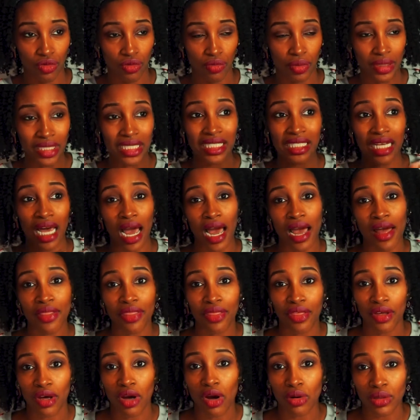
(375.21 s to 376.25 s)

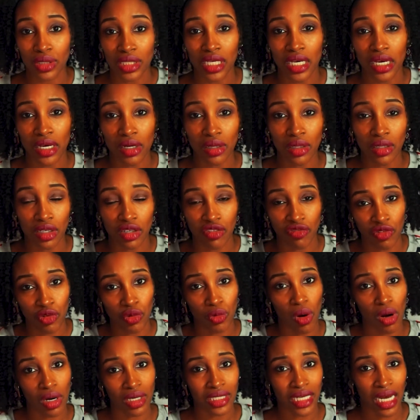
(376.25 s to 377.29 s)
beside the hotel, if we
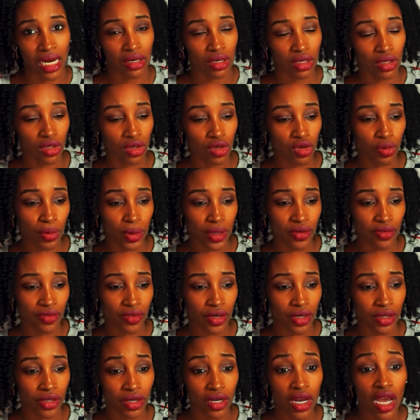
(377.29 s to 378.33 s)
walk down a little bit
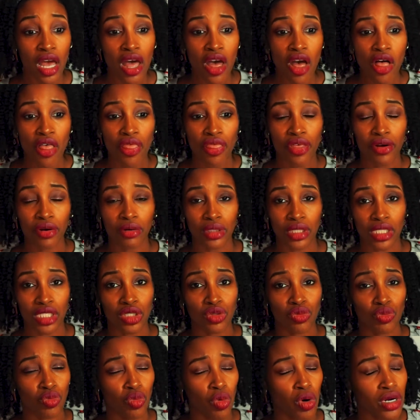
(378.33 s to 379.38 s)
further, there was
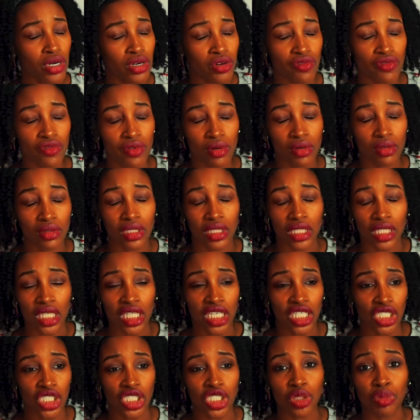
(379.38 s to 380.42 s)
this wonderful,
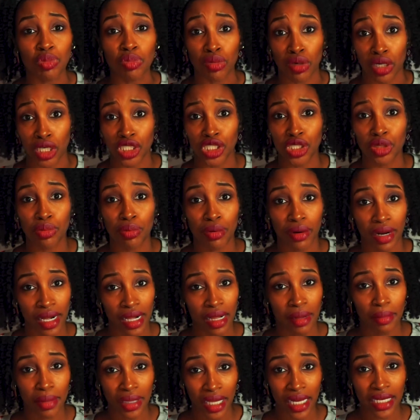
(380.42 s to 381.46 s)
delicious brunch
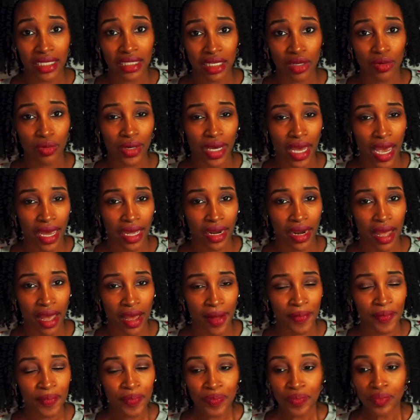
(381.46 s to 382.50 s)
place that we ate
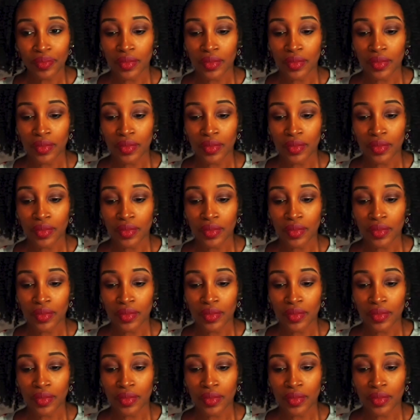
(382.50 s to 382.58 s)
at.